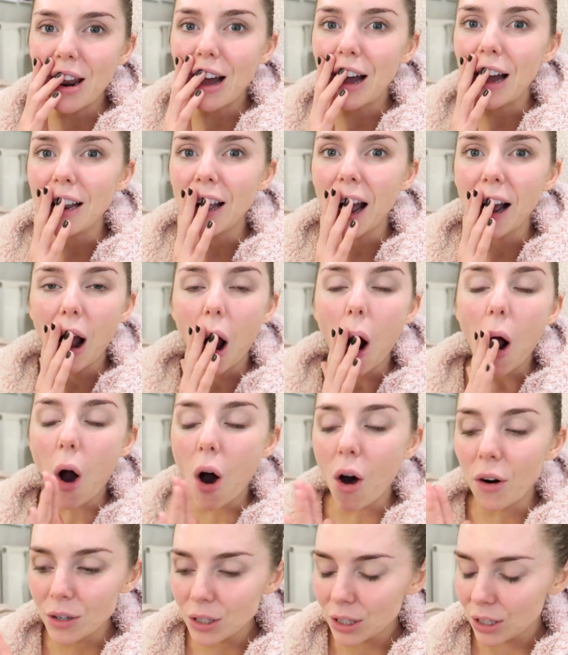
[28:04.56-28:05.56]
and I,
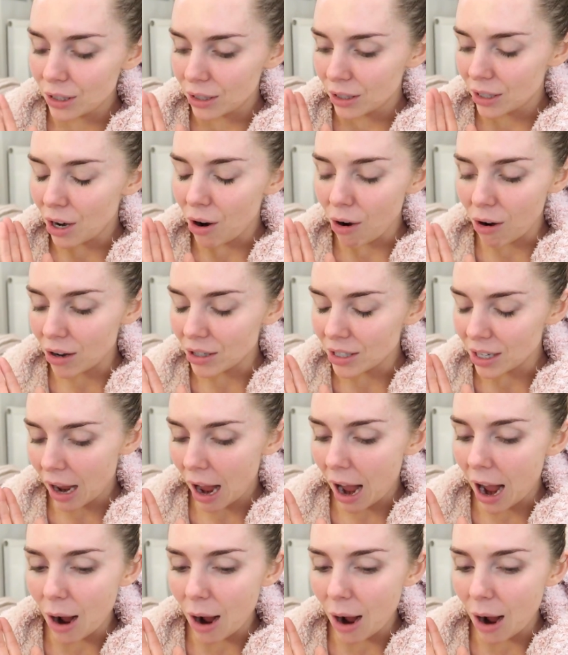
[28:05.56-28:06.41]
honest to God,